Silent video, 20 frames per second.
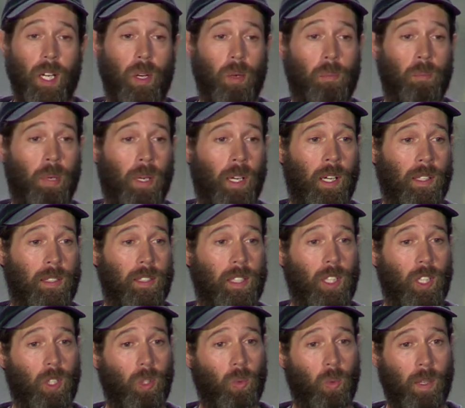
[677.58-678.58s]
but
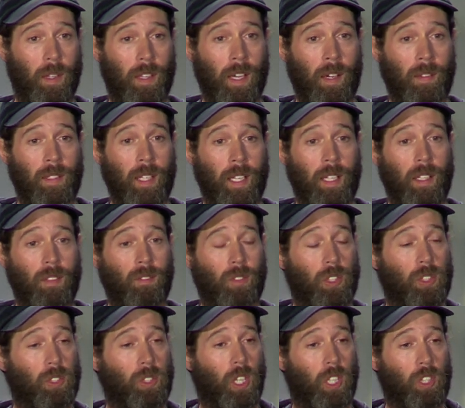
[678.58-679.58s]
without that
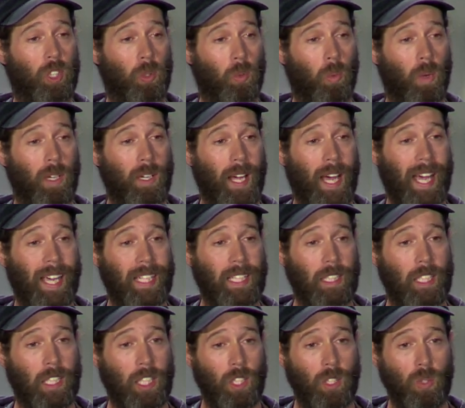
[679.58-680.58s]
infrastructure, what I
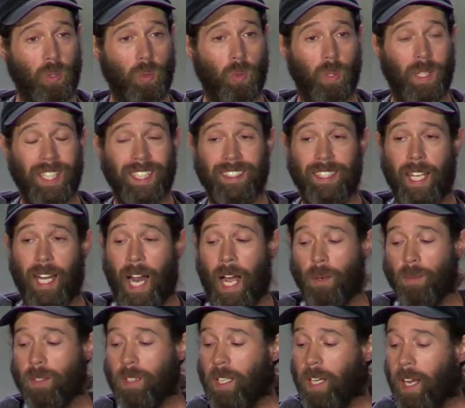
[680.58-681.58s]
knew is that I
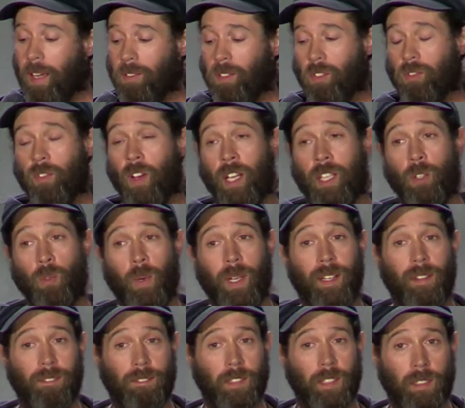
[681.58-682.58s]
was going to have to find a way to
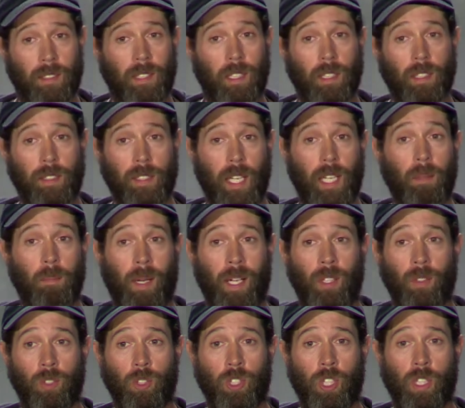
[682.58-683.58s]
facilitate my
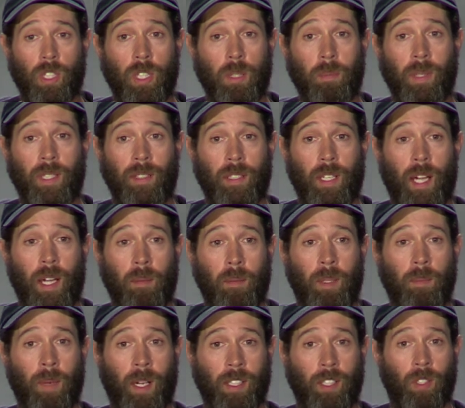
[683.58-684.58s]
own journeyman time in
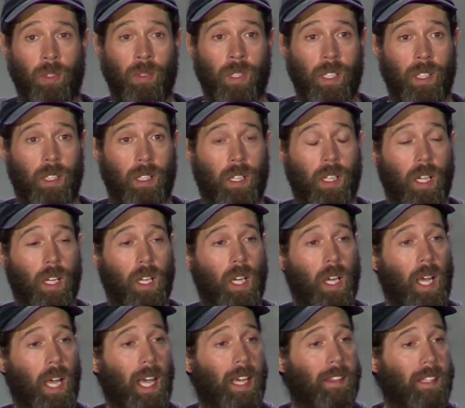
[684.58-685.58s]
my career.
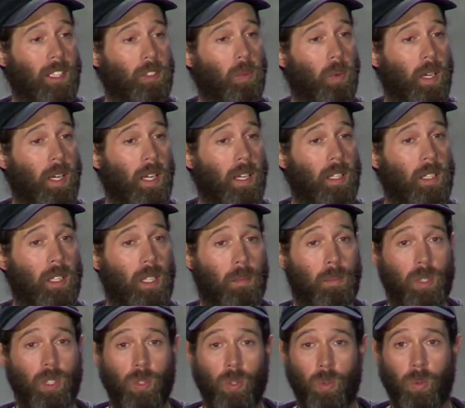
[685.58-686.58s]
And that's what I ended up
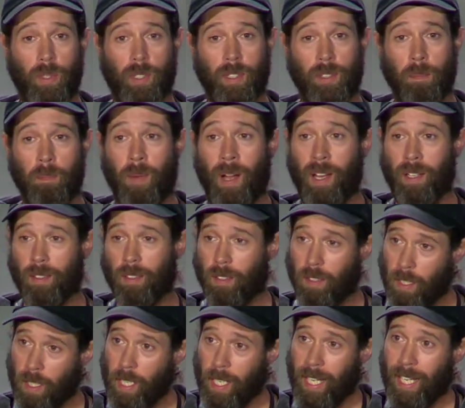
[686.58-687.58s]
doing with this model.
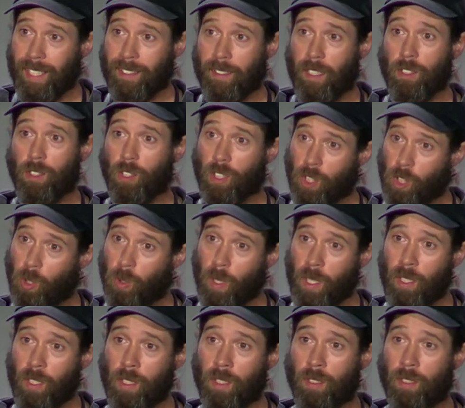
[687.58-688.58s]
I essentially
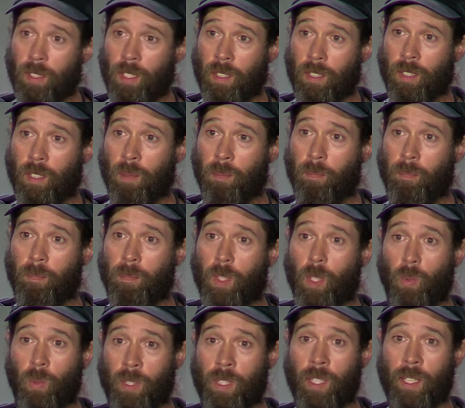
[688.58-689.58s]
created a system
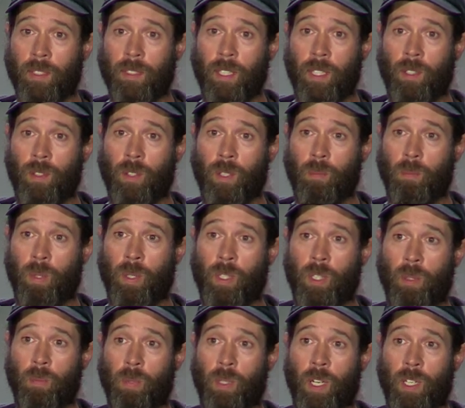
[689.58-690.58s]
with the Itinerant
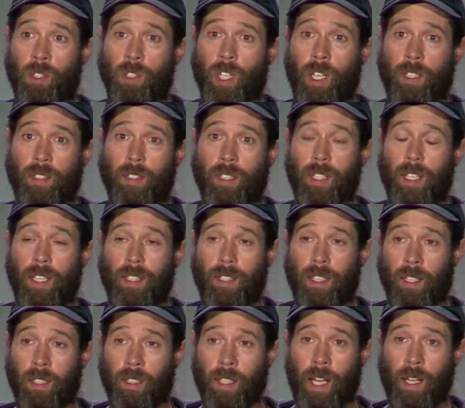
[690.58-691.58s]
Printer project that
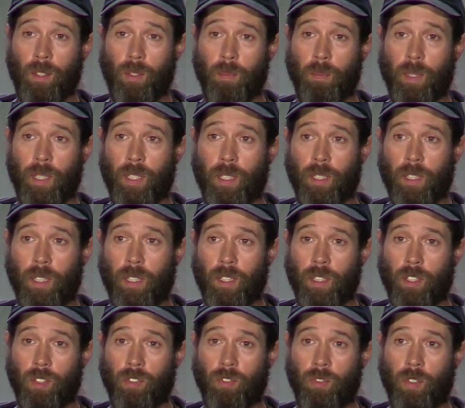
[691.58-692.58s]
allowed me
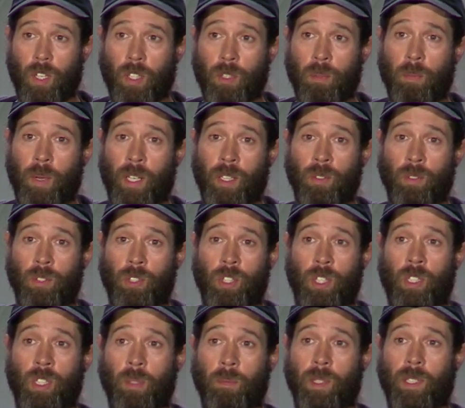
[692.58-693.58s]
to fund my own
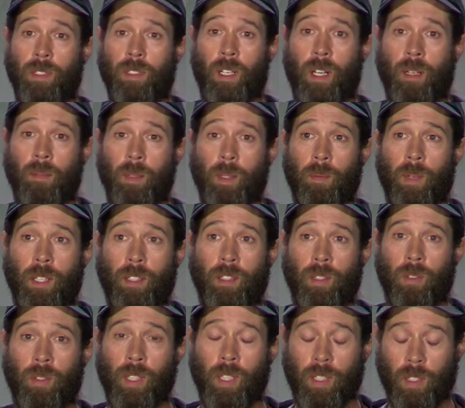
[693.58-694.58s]
journeyman time in my
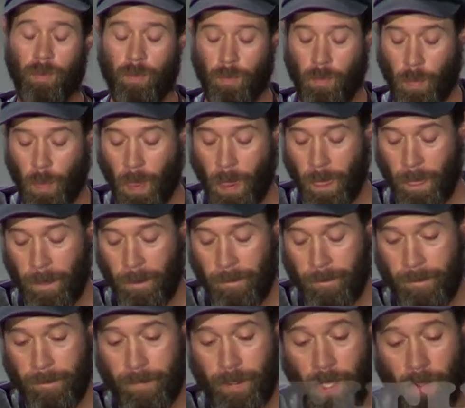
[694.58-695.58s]
career.
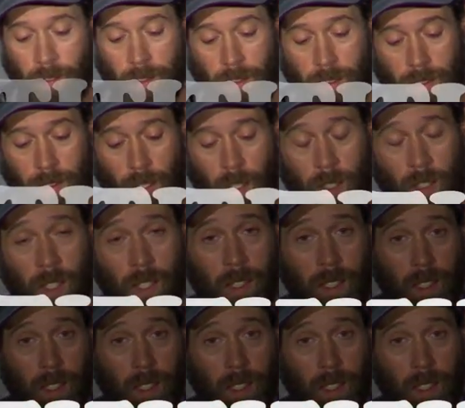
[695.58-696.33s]
Now, this started